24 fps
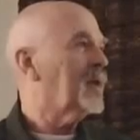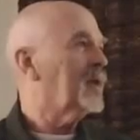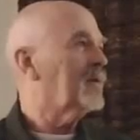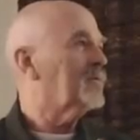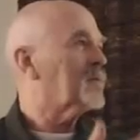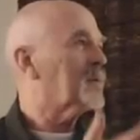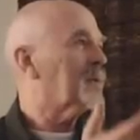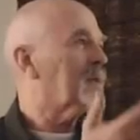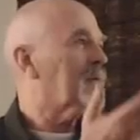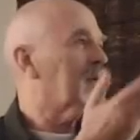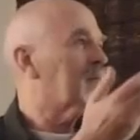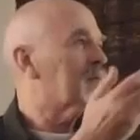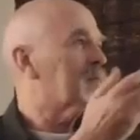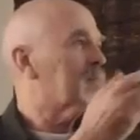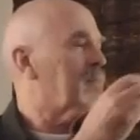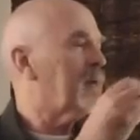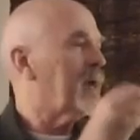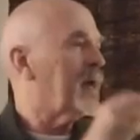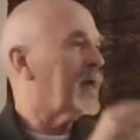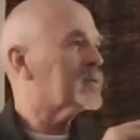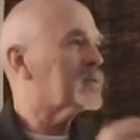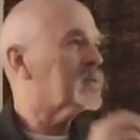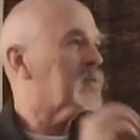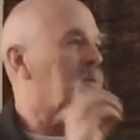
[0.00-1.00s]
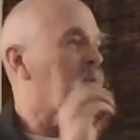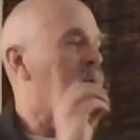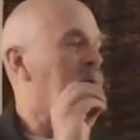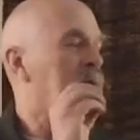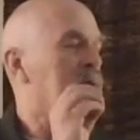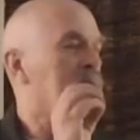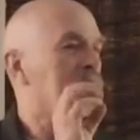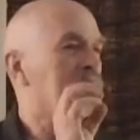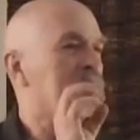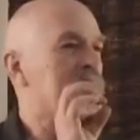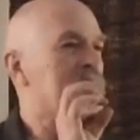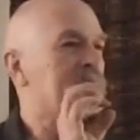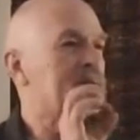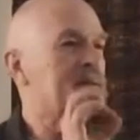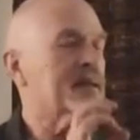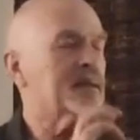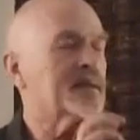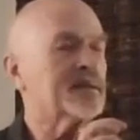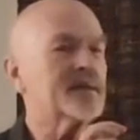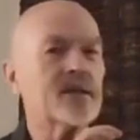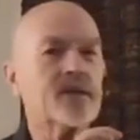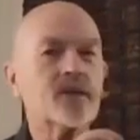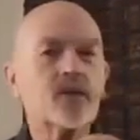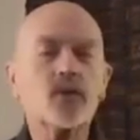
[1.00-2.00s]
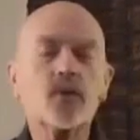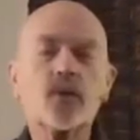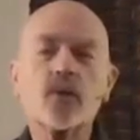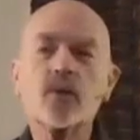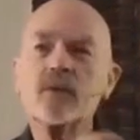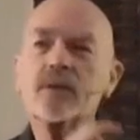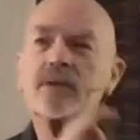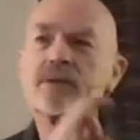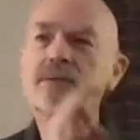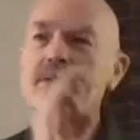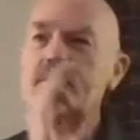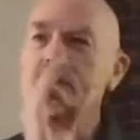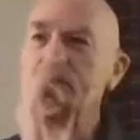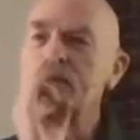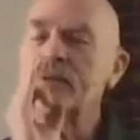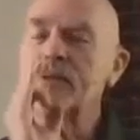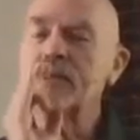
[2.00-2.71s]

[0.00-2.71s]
Everything comes back to what he said. That he said